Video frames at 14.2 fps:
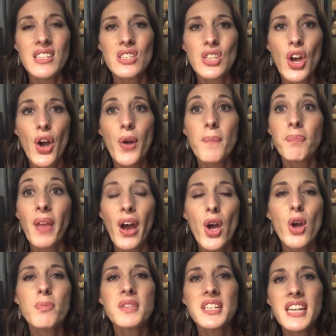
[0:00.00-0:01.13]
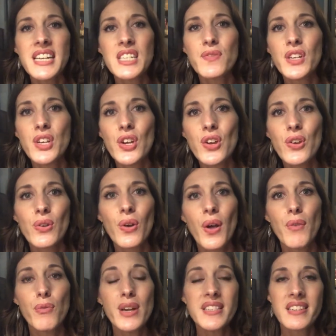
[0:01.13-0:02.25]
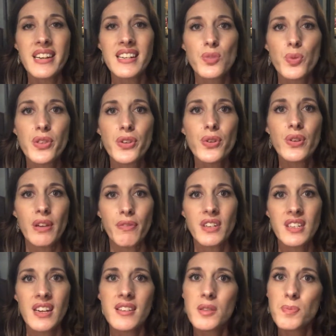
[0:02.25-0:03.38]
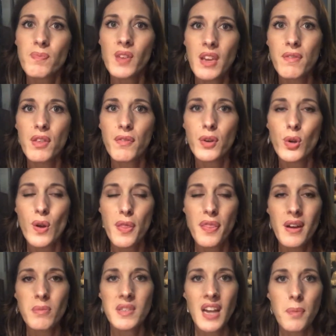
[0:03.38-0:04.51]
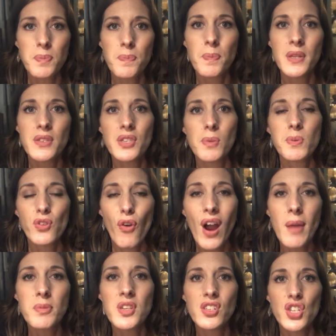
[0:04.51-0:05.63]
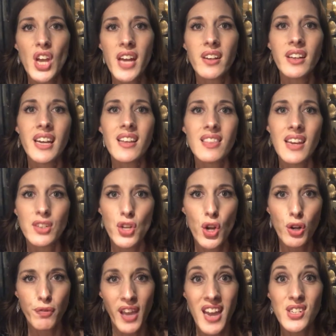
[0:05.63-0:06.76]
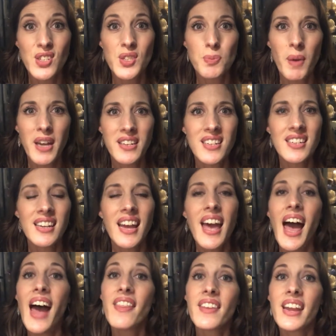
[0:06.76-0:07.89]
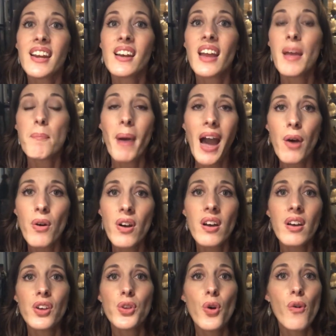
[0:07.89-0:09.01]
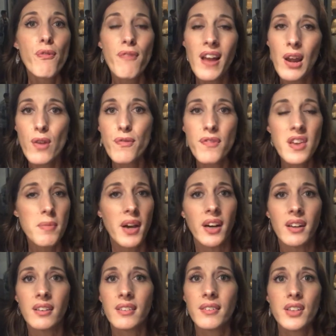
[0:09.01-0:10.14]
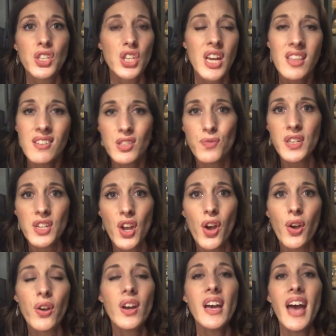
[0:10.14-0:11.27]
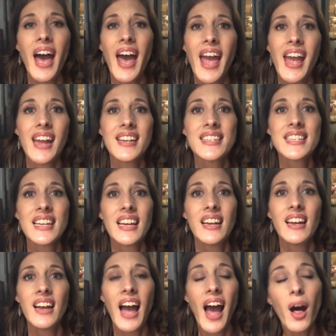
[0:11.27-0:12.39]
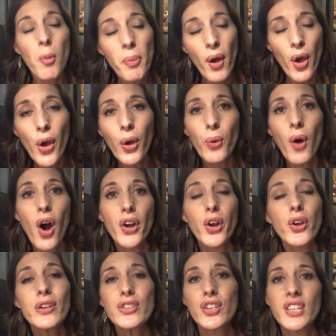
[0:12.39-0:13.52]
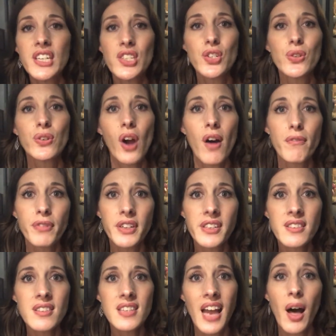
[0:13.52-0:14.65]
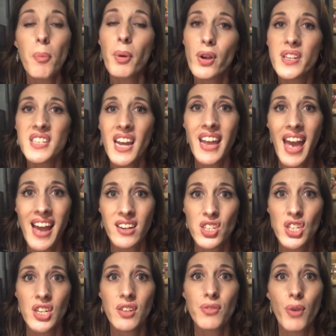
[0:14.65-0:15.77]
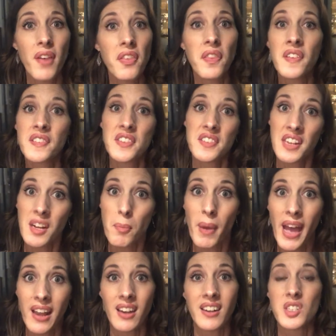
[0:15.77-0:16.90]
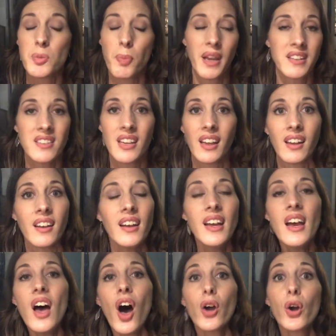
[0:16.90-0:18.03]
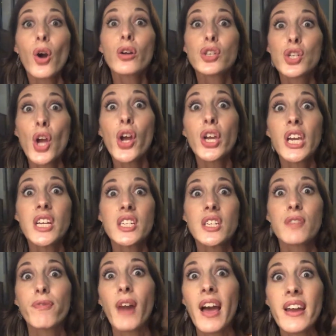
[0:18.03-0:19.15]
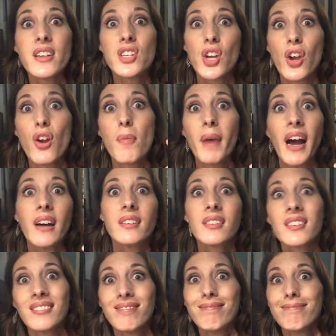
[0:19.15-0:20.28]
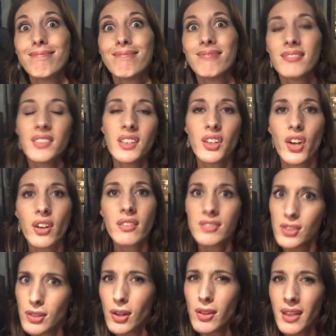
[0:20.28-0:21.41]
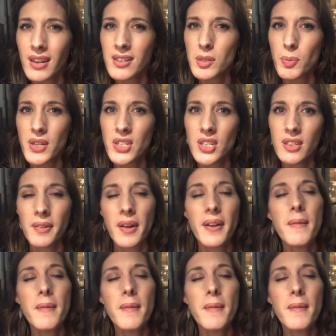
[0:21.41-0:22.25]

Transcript: So I hope today's video resonates with you. If it does, give the video a thumbs up, subscribe to the channel, hit that notifications button, and then empower your fellow female. Share this video and help her on her journey to confidence, help her take action rather than sitting back and expecting a cooked turkey to fly into her mouth. You know, do you know that expression?